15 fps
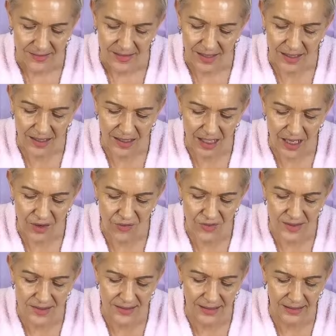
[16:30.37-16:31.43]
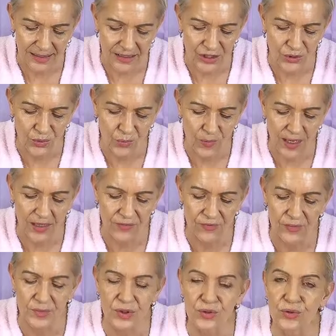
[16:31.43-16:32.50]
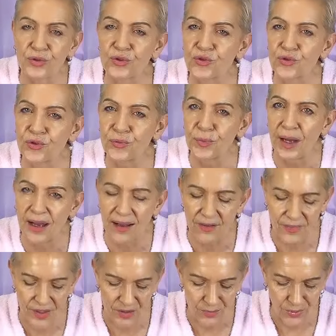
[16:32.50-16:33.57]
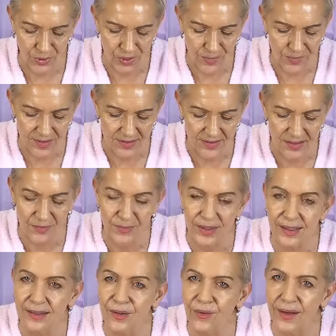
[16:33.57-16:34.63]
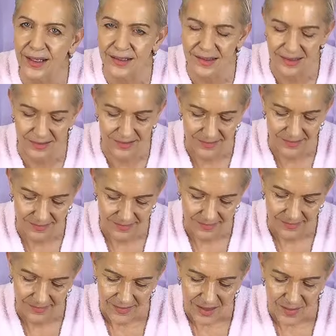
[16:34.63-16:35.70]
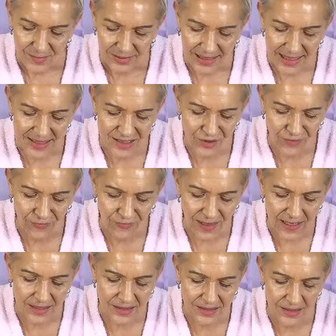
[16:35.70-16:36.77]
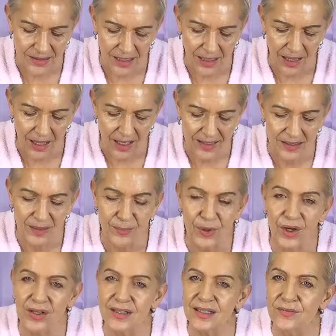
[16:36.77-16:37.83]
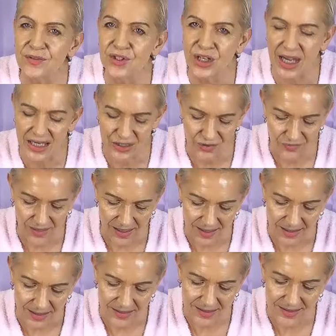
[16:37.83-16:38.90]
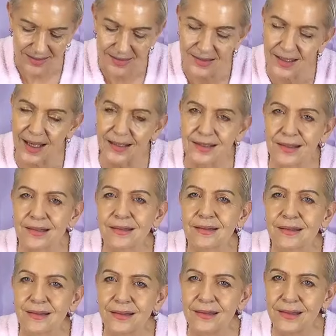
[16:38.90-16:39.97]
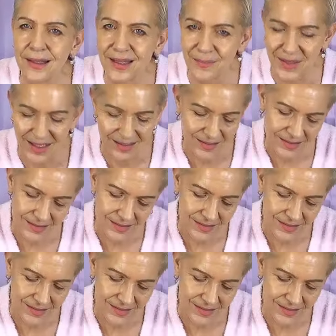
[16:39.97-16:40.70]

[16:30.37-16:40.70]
Any errors that led you away from your true path and purpose are being corrected. Place your faith in the light. A positive change of heart and status is imminent.